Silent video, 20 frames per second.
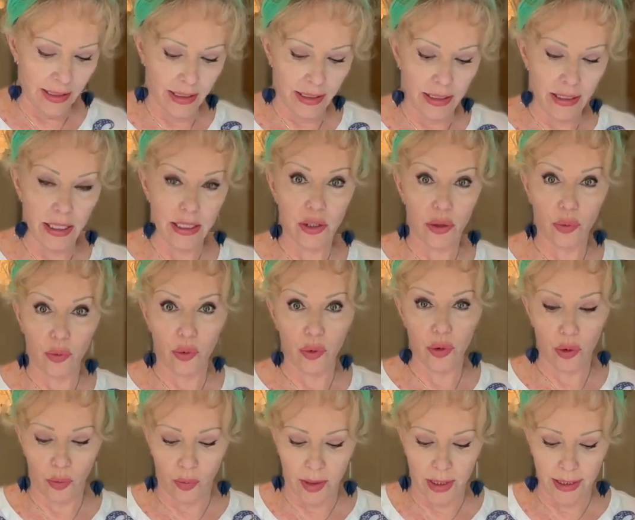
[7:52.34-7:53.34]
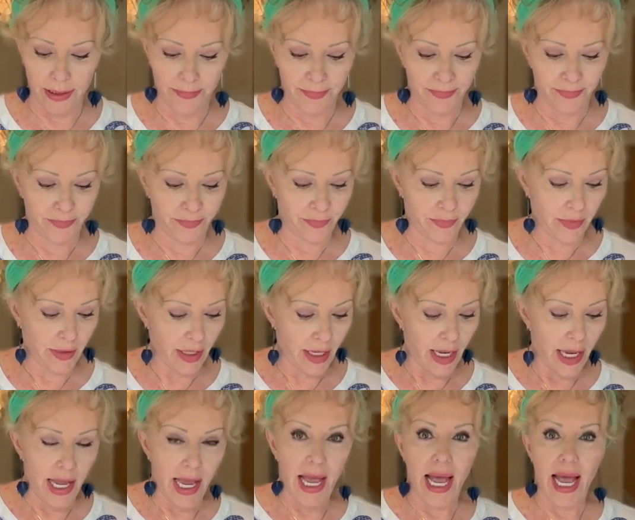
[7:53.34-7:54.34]
going to order one.
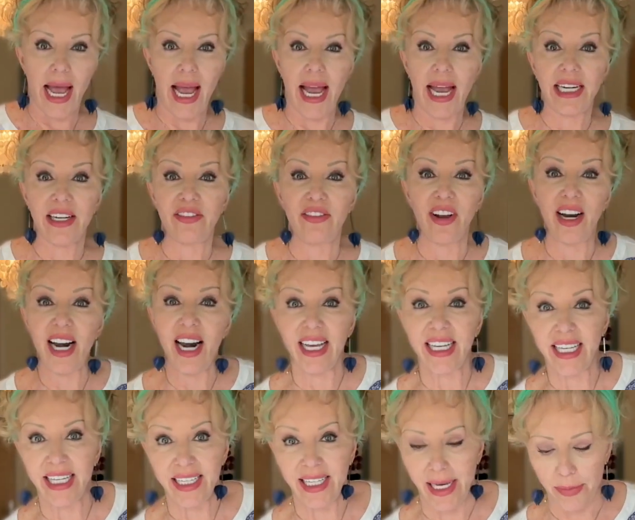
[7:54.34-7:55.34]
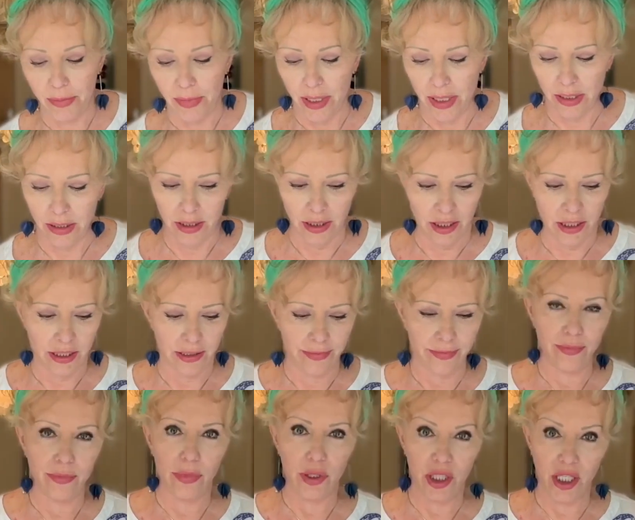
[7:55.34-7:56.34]
And if I like it that much,
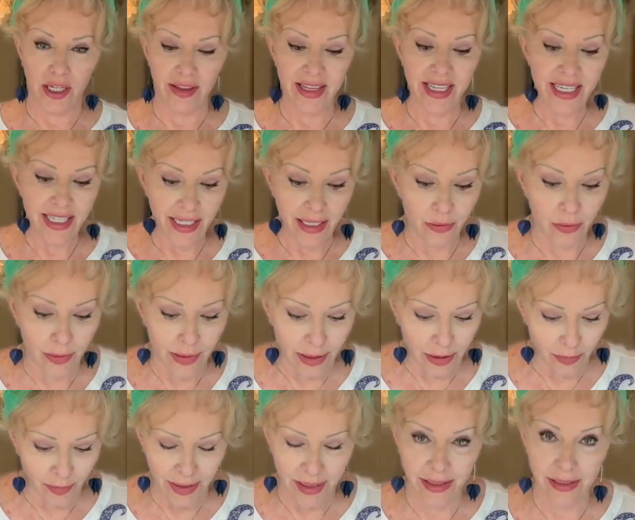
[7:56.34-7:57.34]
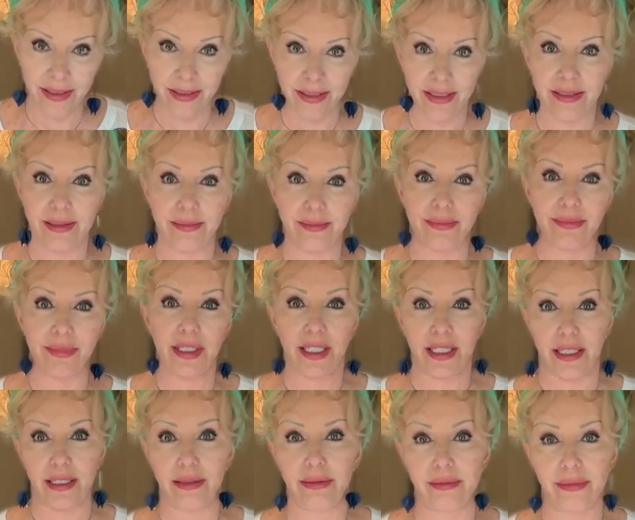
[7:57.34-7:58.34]
which I think I will, because,
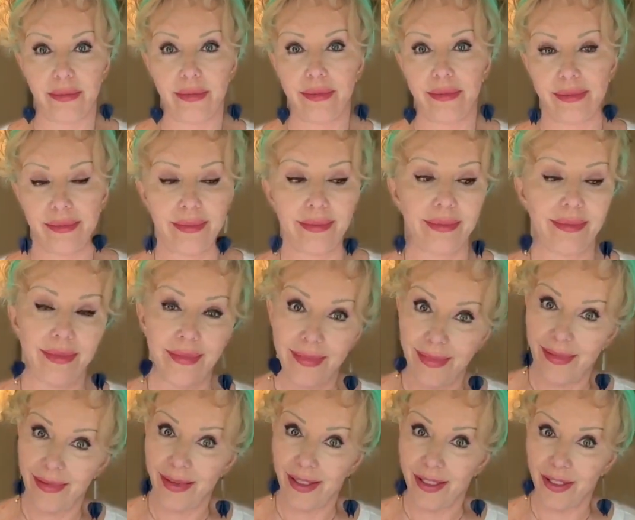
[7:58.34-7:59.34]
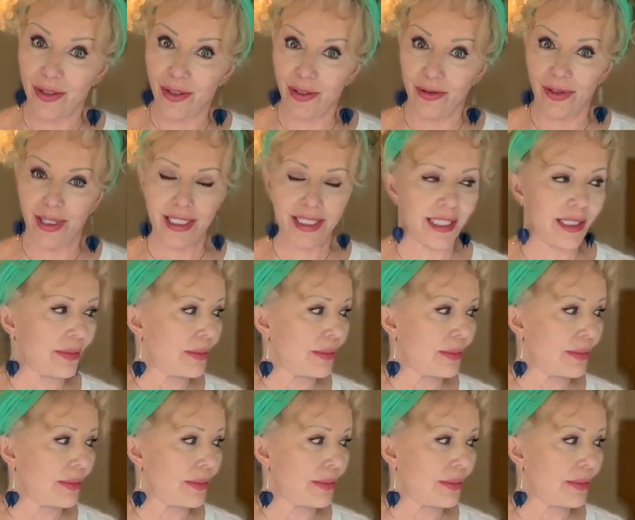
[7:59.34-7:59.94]
it looks all right at the